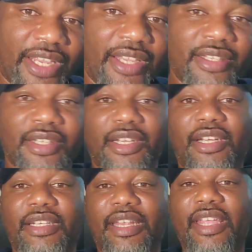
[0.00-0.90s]
the air,
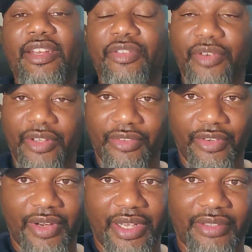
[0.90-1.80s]
183 on
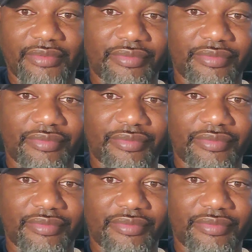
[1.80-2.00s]
the ground.